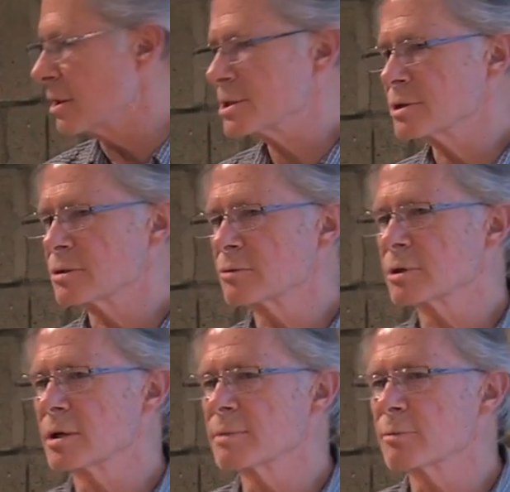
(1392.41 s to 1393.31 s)
Also,
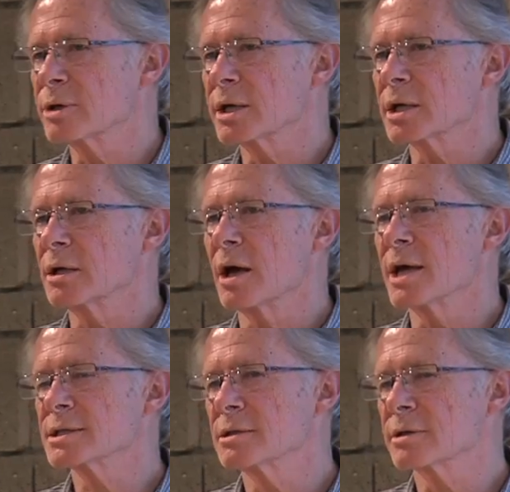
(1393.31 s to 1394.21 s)
I remember getting
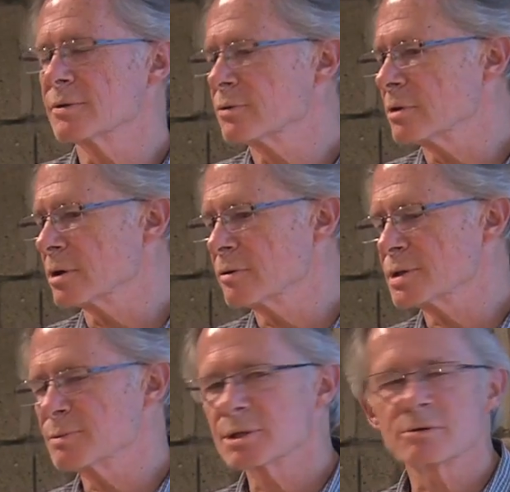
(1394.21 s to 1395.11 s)
lost looking for a
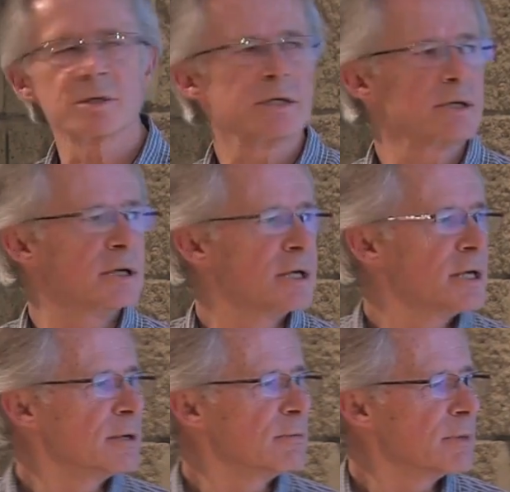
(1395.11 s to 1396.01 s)
Christmas tree
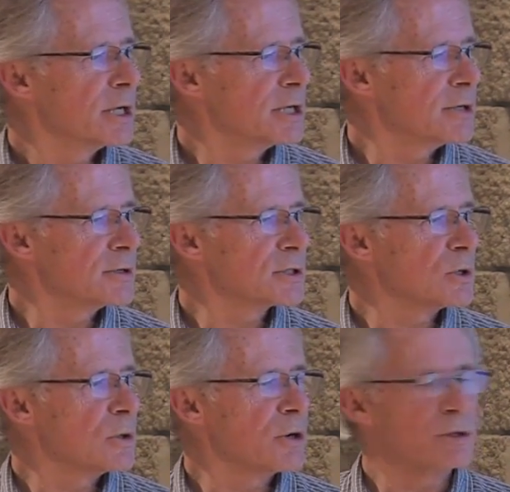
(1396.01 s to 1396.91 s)
many years
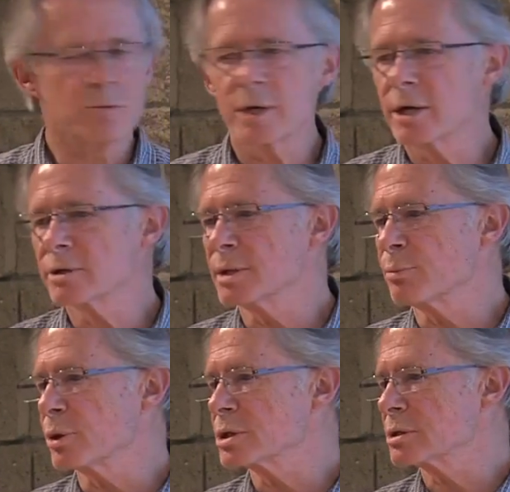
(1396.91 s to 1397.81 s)
ago out in the way out in the
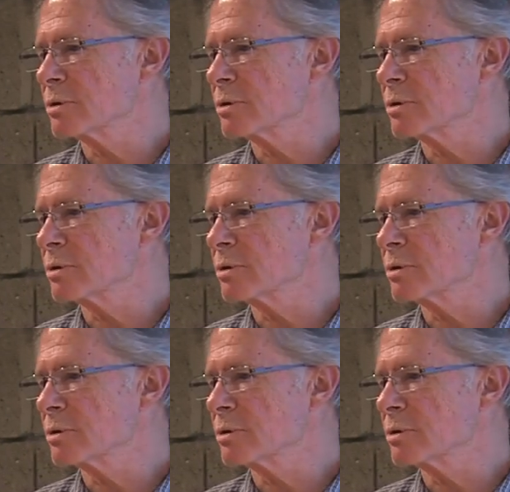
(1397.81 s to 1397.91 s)
bush.